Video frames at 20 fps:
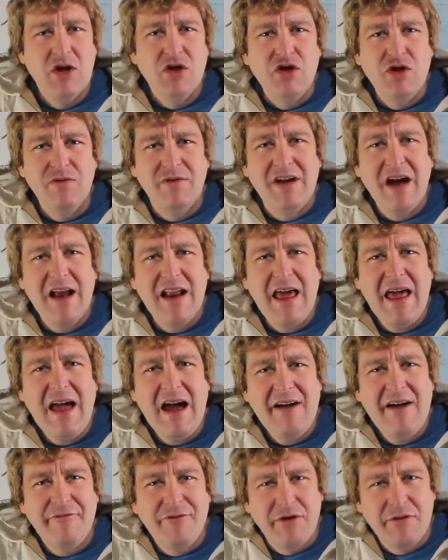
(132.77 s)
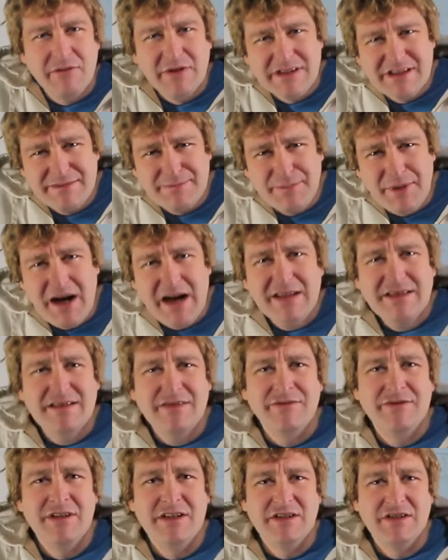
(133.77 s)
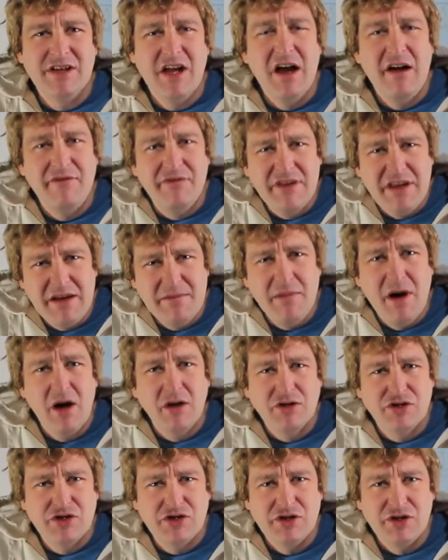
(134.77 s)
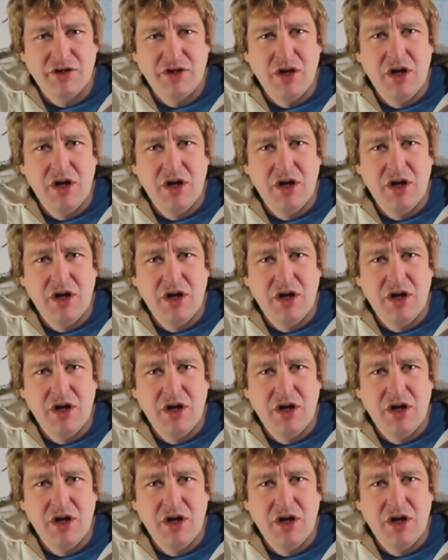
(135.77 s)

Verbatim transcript: You've got to have the responsiveness of the emotion.